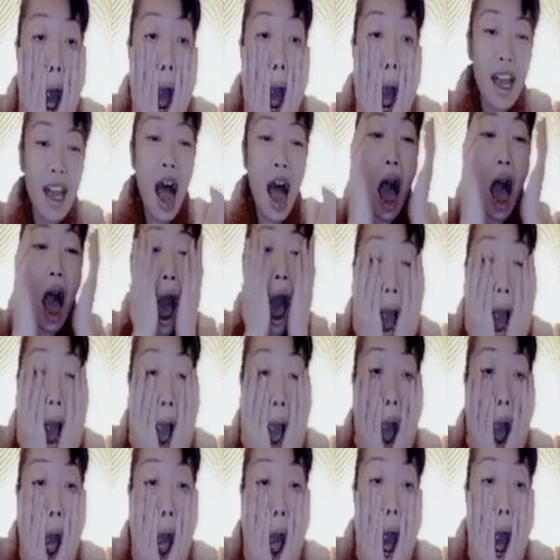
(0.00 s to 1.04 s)
you should
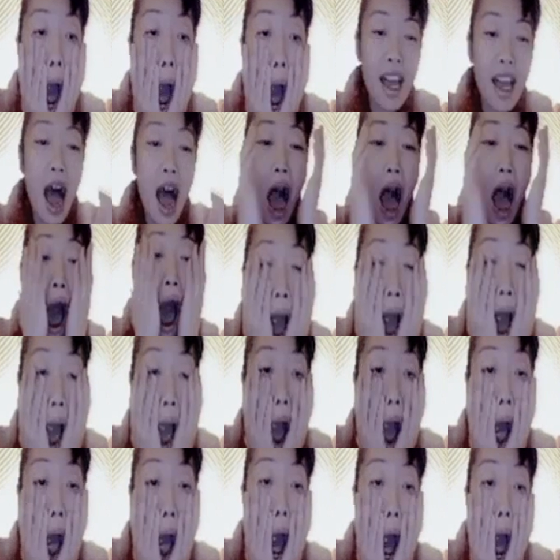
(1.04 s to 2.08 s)
learn,
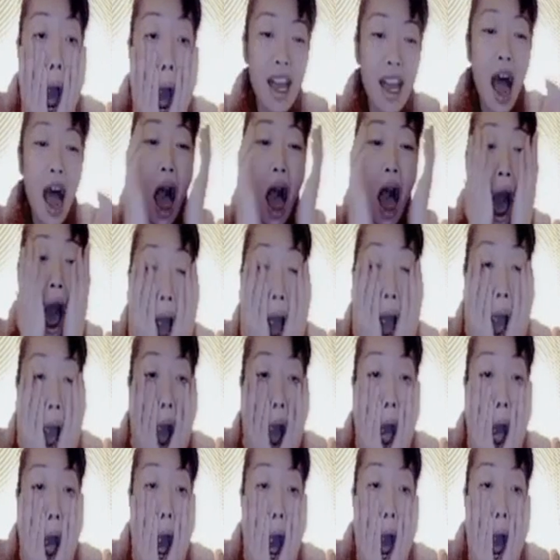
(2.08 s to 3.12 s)
it's not hard
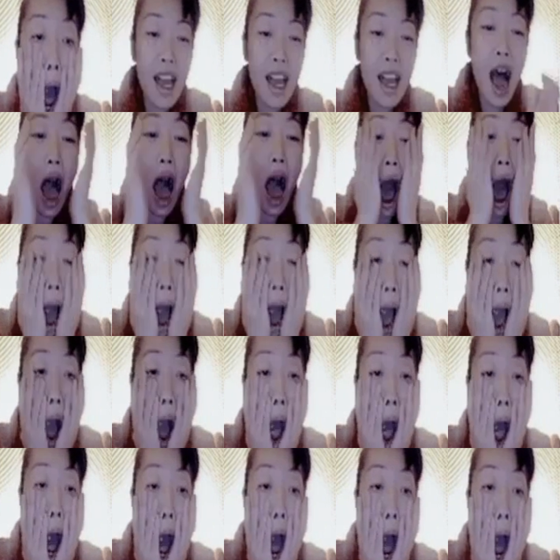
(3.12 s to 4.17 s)
just to get
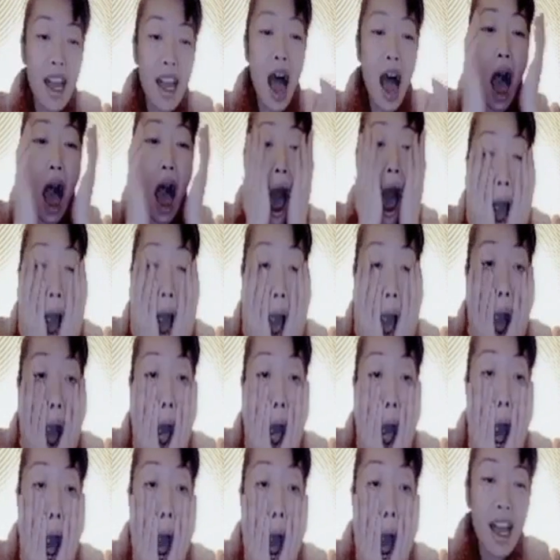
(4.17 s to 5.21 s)
started, just give it a